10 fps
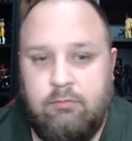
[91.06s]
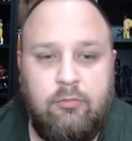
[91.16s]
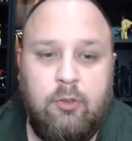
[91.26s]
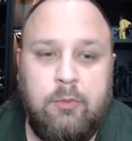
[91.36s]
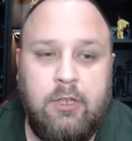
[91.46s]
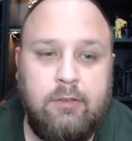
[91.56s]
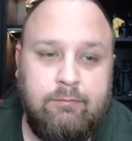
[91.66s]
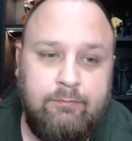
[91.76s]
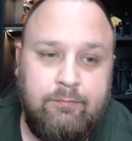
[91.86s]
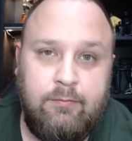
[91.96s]
Someday.
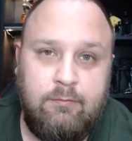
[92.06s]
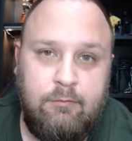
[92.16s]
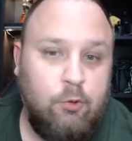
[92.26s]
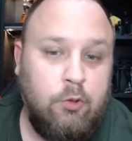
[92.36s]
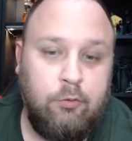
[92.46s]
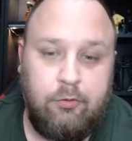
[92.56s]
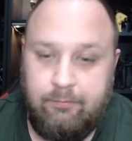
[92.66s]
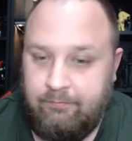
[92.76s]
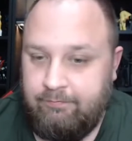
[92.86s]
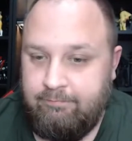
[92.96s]
Who knows?
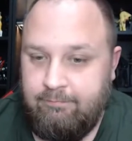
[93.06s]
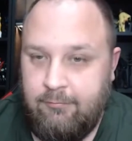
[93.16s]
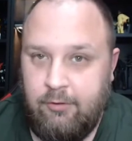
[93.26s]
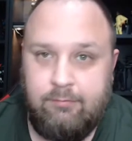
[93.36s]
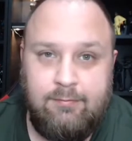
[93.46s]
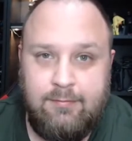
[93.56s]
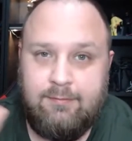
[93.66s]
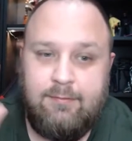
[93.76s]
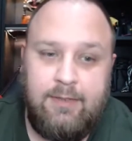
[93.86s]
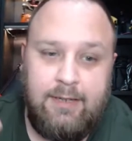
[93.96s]
So,
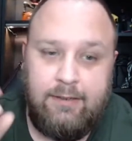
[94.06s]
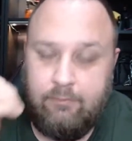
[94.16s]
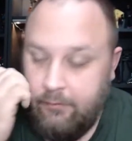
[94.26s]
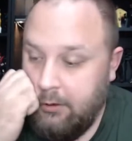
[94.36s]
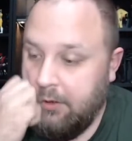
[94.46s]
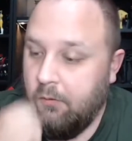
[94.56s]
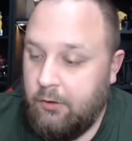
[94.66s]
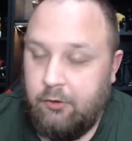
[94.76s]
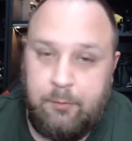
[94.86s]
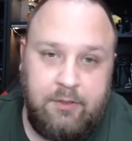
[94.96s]
hi. Went
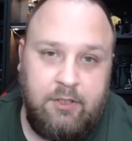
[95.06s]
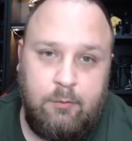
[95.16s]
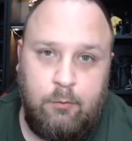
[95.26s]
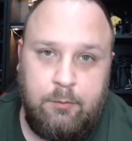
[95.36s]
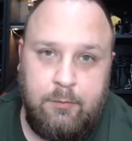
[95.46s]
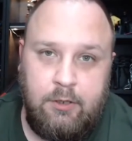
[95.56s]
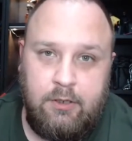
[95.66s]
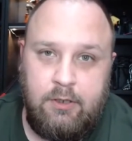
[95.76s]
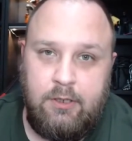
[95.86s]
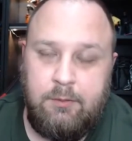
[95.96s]
and spent time with
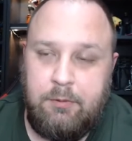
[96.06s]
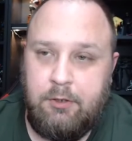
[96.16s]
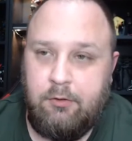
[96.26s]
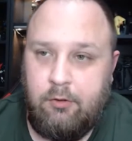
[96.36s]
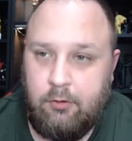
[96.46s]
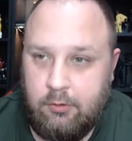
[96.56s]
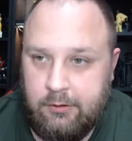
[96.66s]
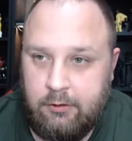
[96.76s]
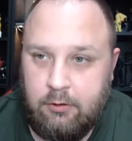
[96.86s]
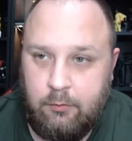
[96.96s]
my parents
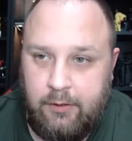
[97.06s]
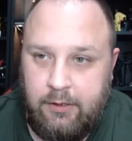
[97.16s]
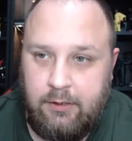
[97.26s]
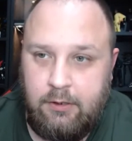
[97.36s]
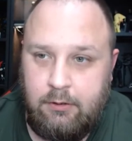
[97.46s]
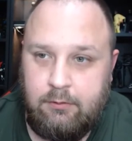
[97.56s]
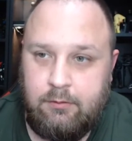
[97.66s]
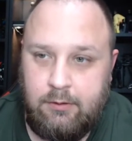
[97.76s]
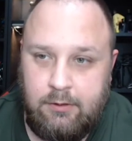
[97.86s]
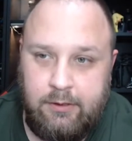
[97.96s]
earlier. We had a
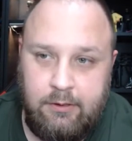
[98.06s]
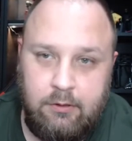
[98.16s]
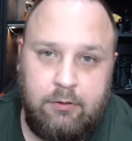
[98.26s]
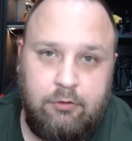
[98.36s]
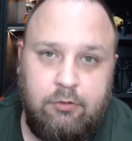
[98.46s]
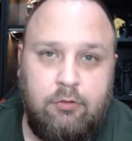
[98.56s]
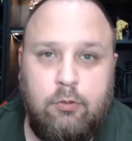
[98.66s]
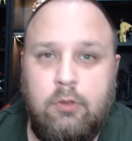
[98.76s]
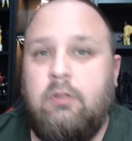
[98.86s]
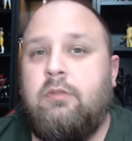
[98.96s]
late lunch,
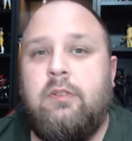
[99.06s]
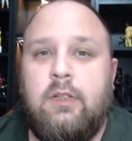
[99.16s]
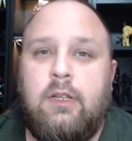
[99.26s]
sort of.